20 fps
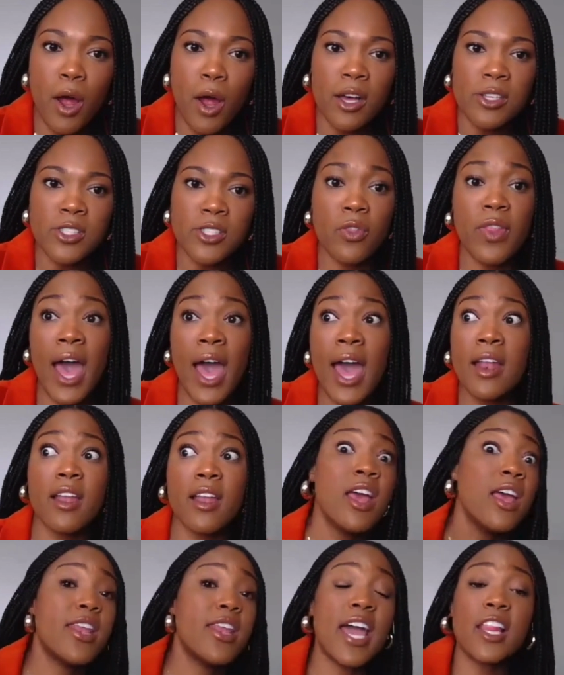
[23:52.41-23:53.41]
but also
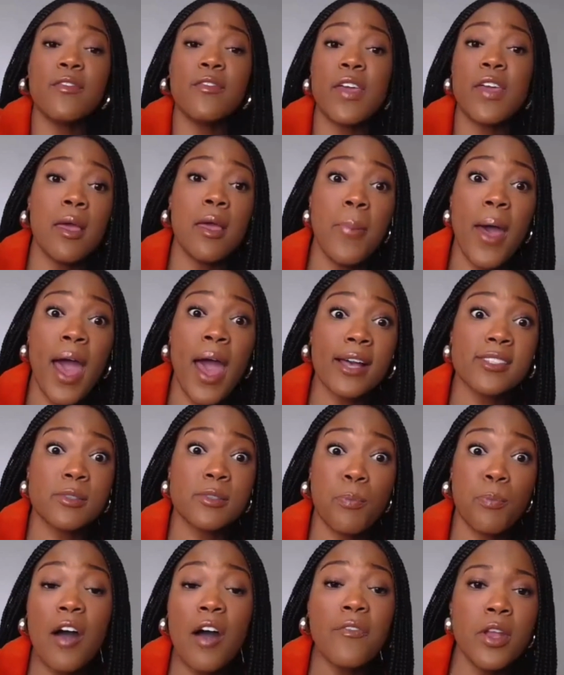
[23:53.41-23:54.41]
that negatively
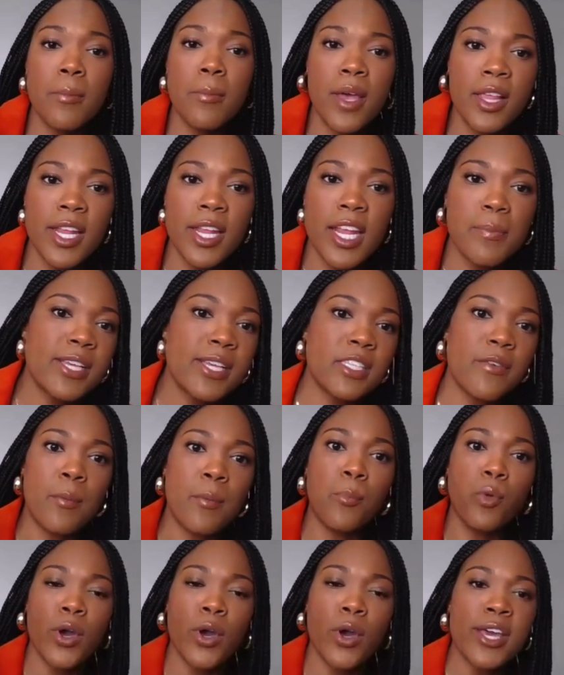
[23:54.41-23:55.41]
impacts profitability
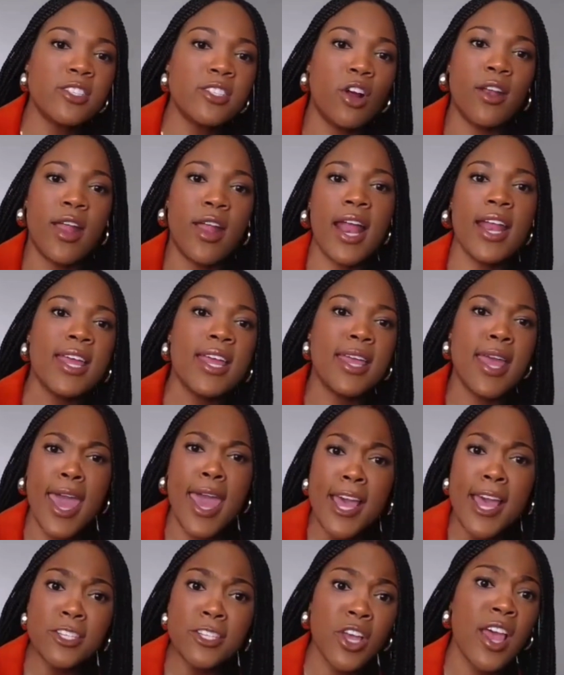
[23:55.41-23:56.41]
because if employees are not
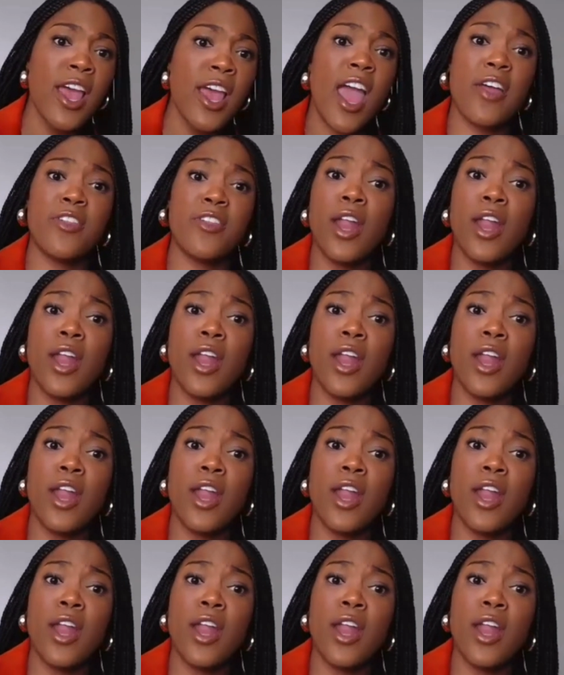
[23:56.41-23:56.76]
engaged